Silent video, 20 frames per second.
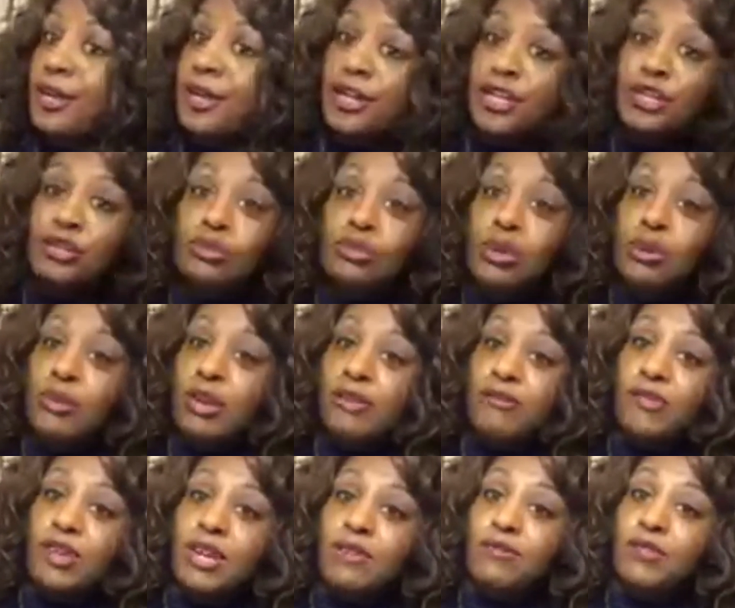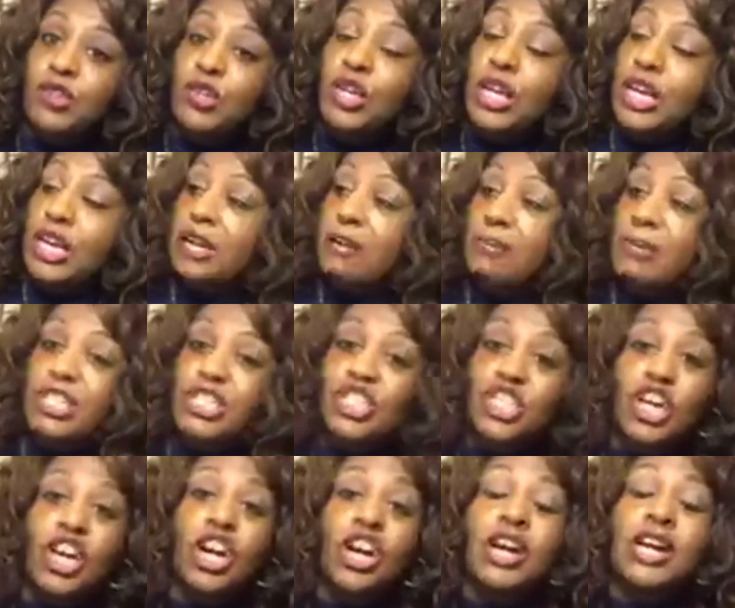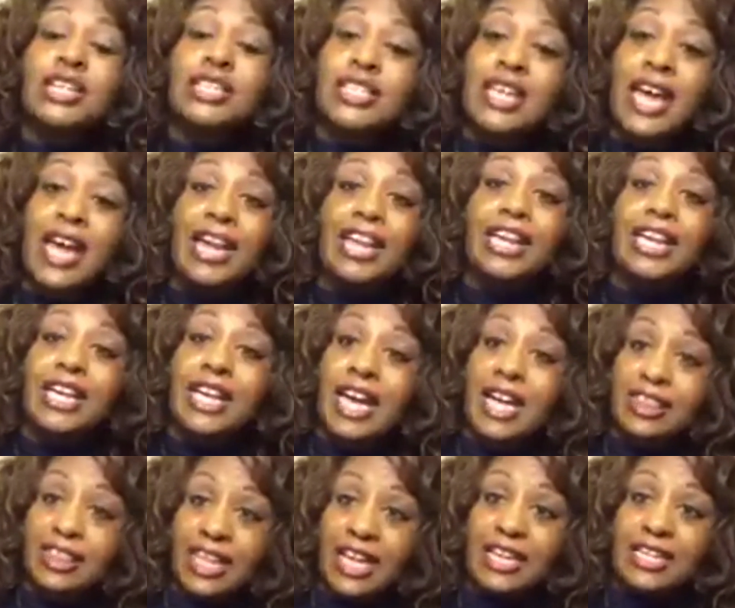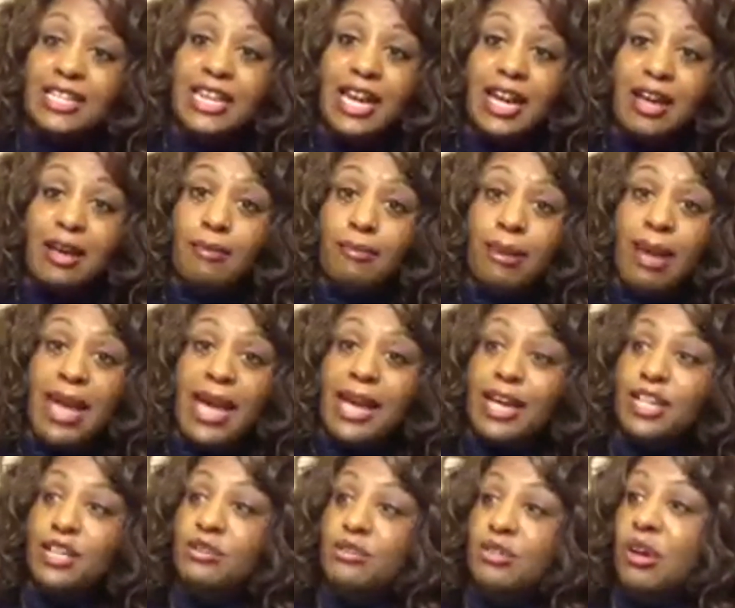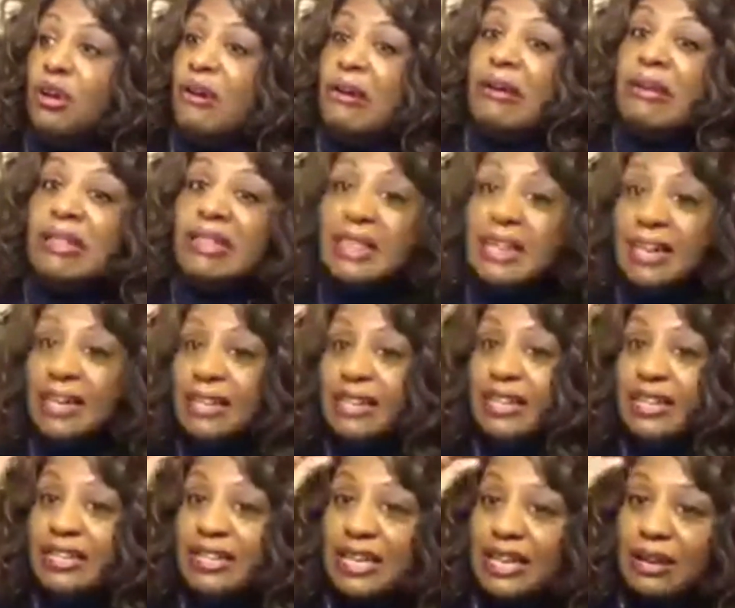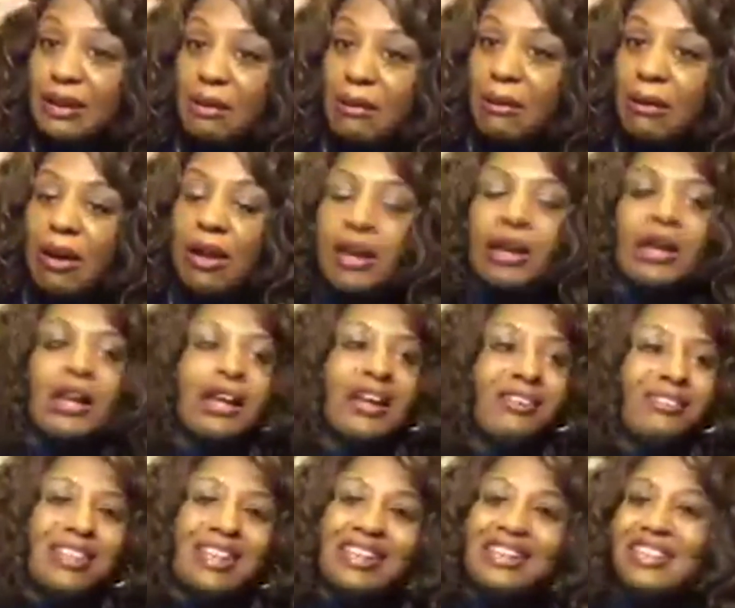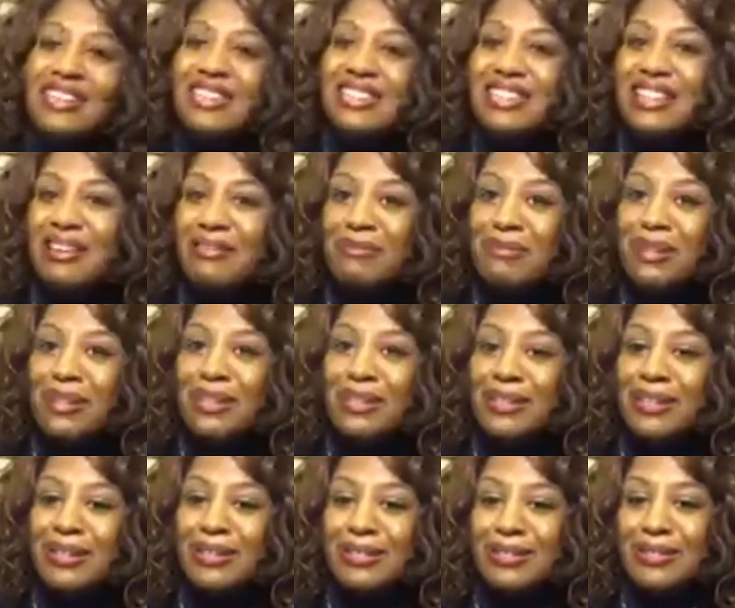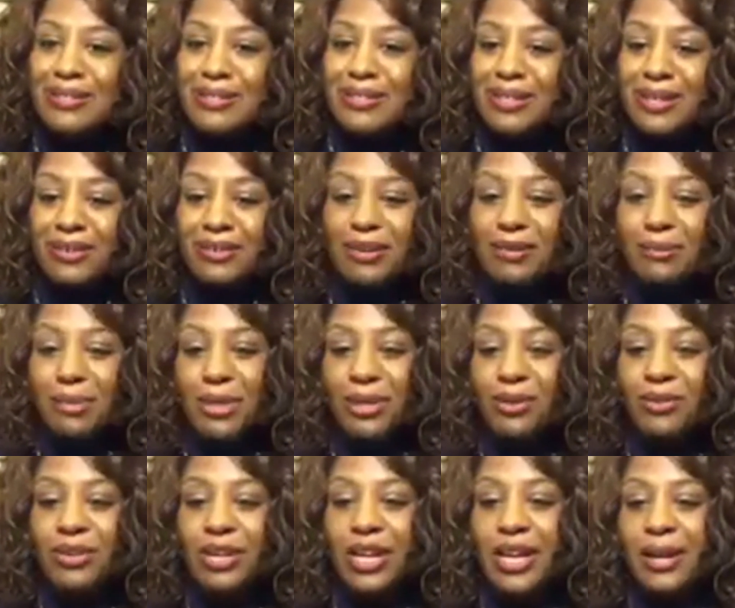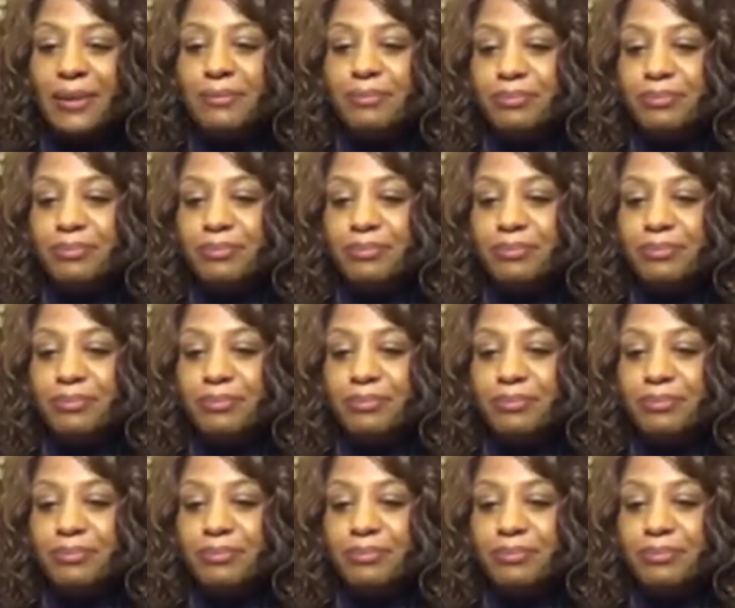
you know, it can be, her and Tanya got that down pack, you know, oh, look at that Dior. I'm like, it's not really necessary, but okay.